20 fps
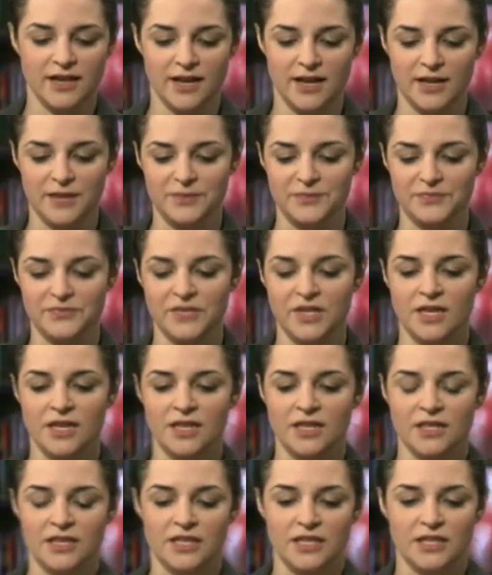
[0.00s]

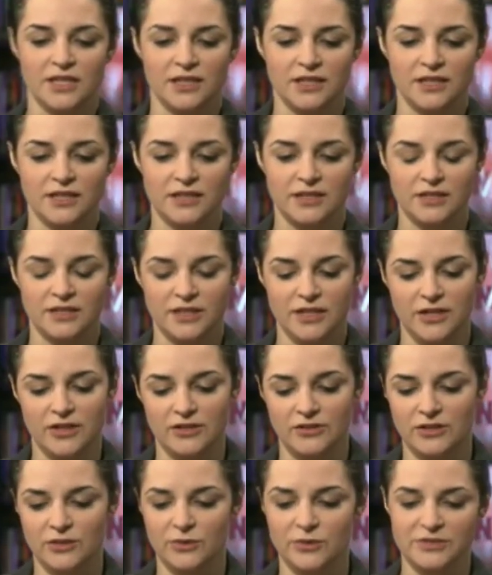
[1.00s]

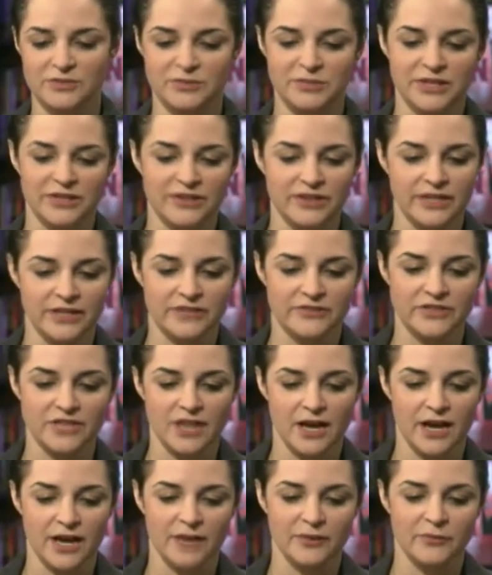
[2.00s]
there was a period of
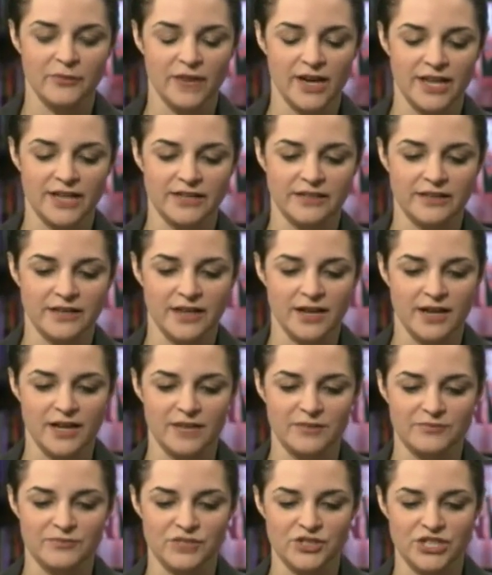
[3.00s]
time
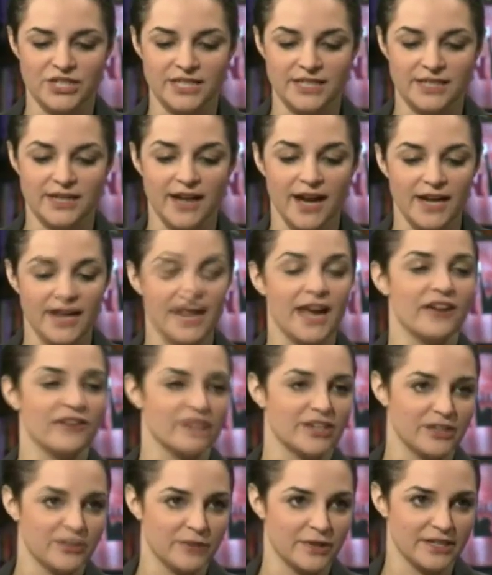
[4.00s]
when she did not have
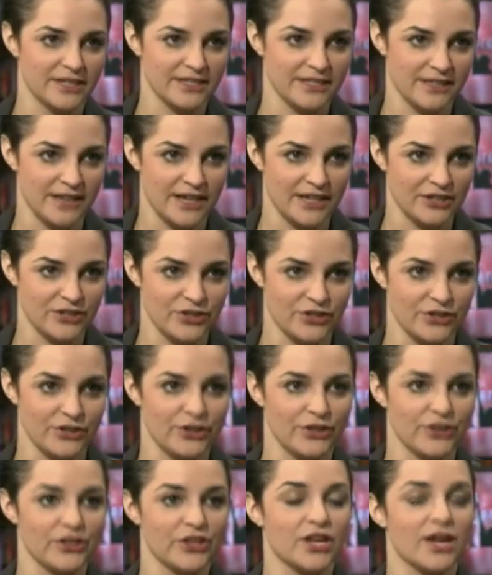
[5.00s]
anyone assigned to
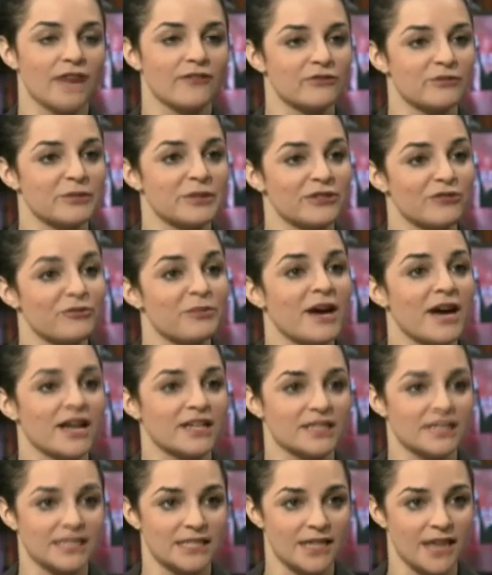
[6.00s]
her. The government of
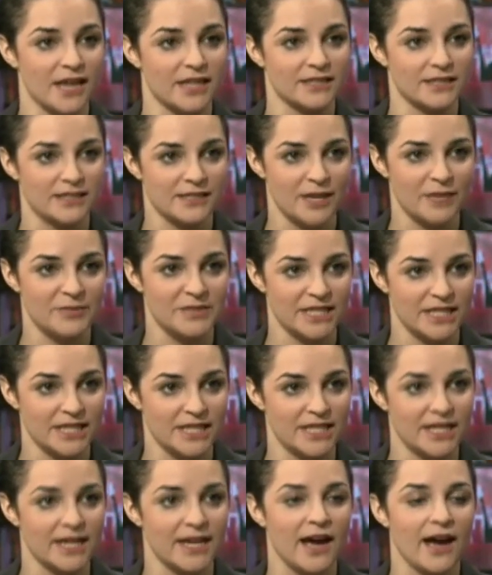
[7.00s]
Pakistan stepped
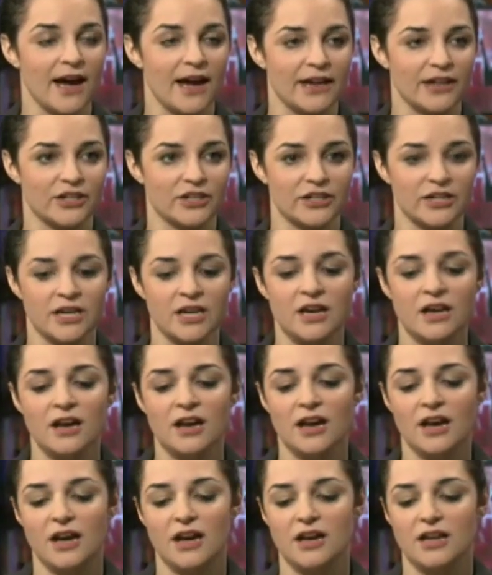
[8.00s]
in and hired
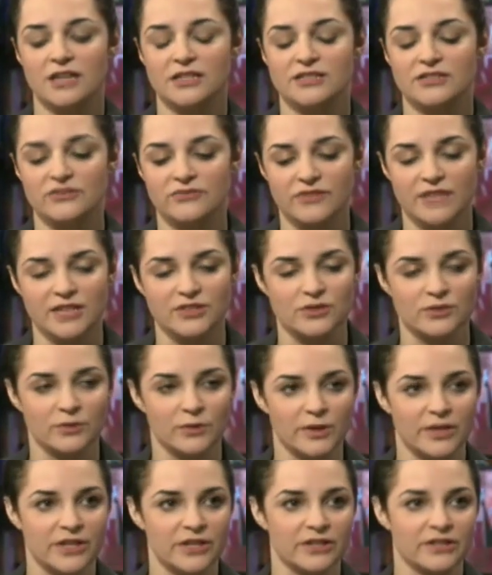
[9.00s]
defense
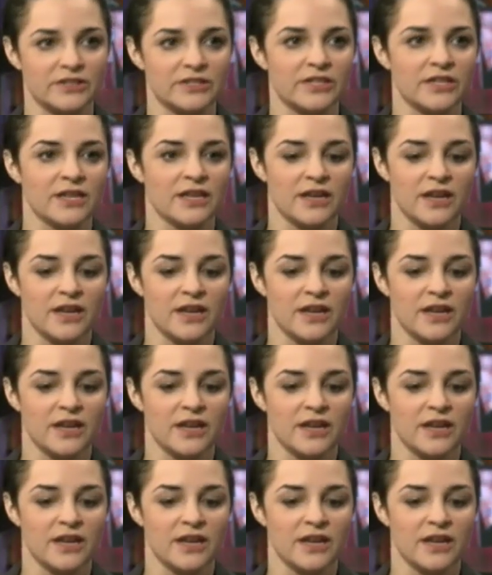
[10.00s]
lawyers